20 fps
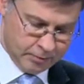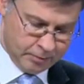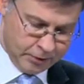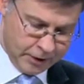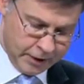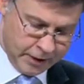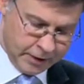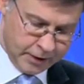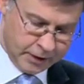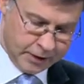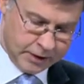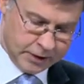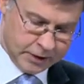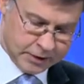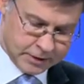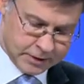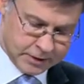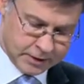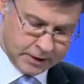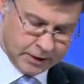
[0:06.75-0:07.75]
plan
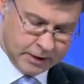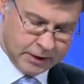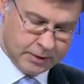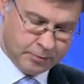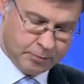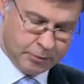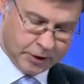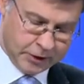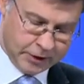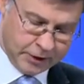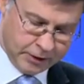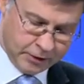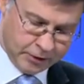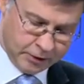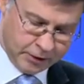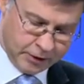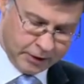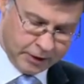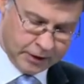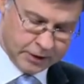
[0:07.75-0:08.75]
is in
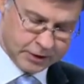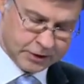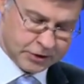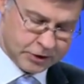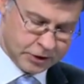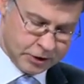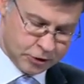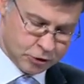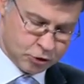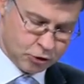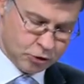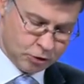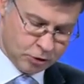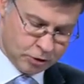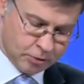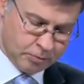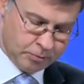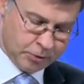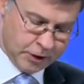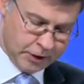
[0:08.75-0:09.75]
particularly serious
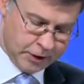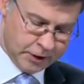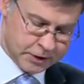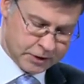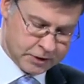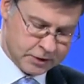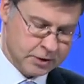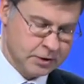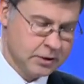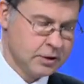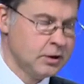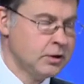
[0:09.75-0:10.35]
non-compliance